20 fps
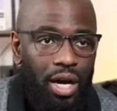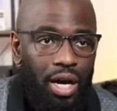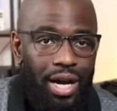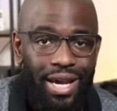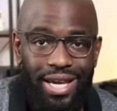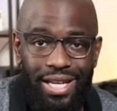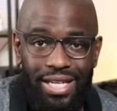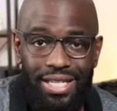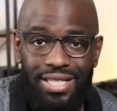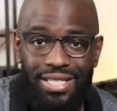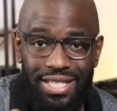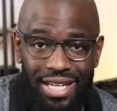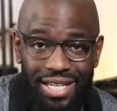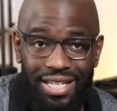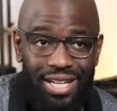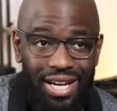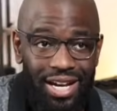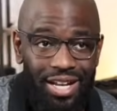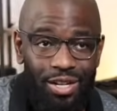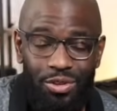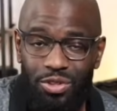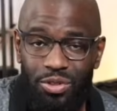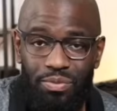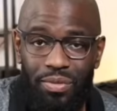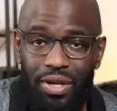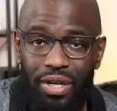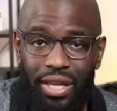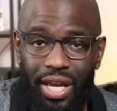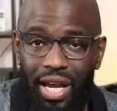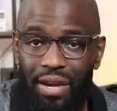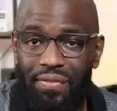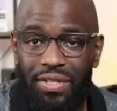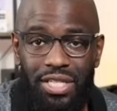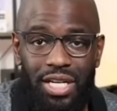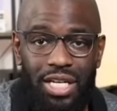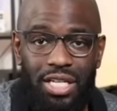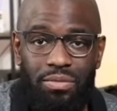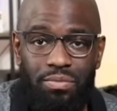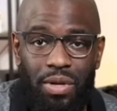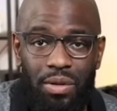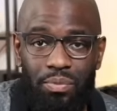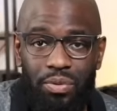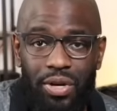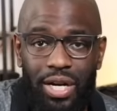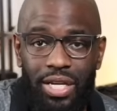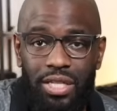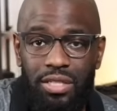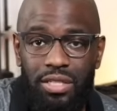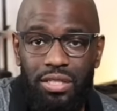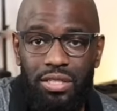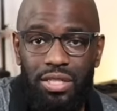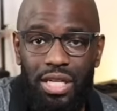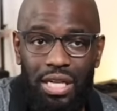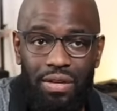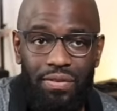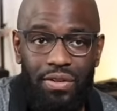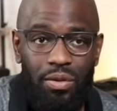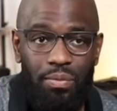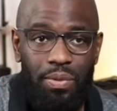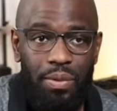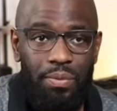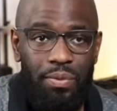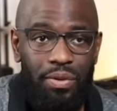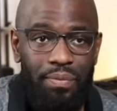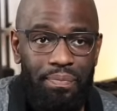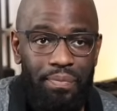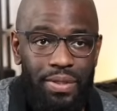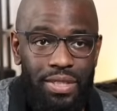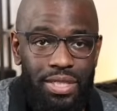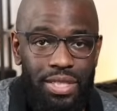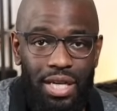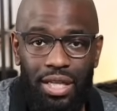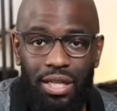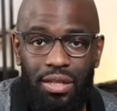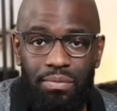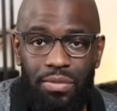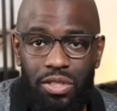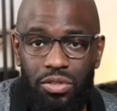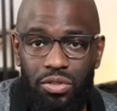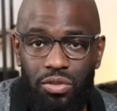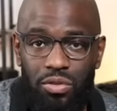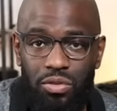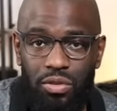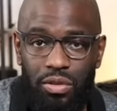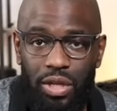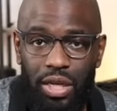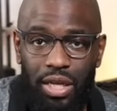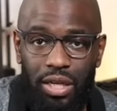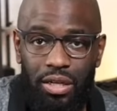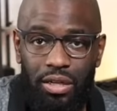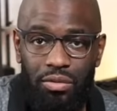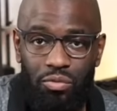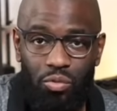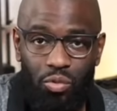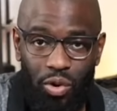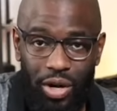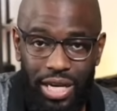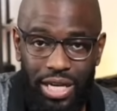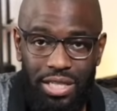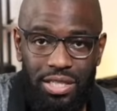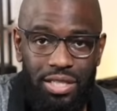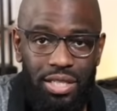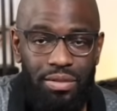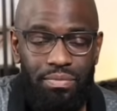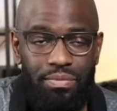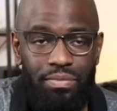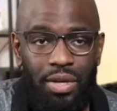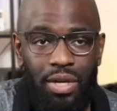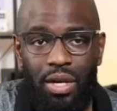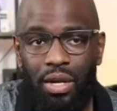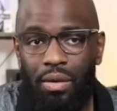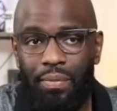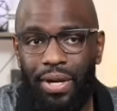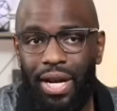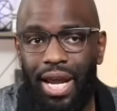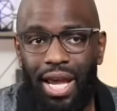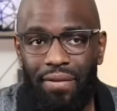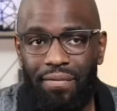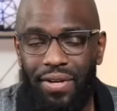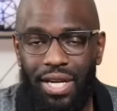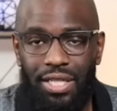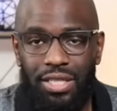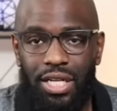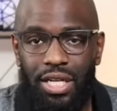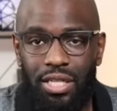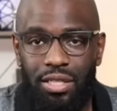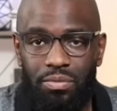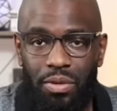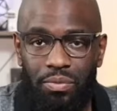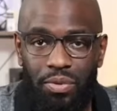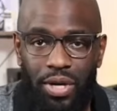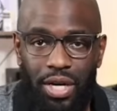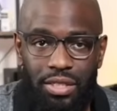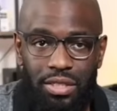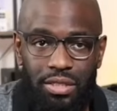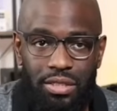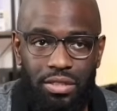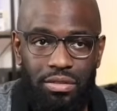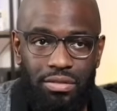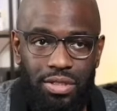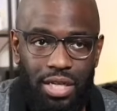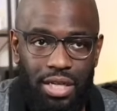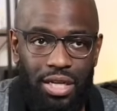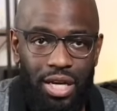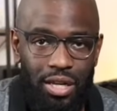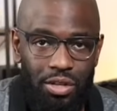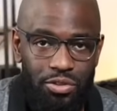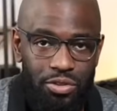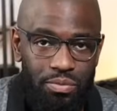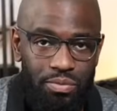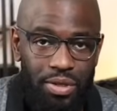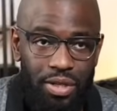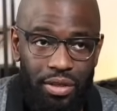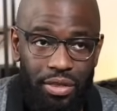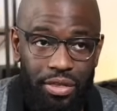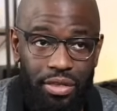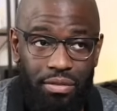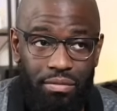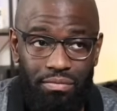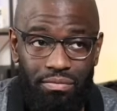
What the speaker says: It is $10 a month. I haven't changed my prices, even though people have been telling me to and raised them, but I have not changed my prices. $10 a month.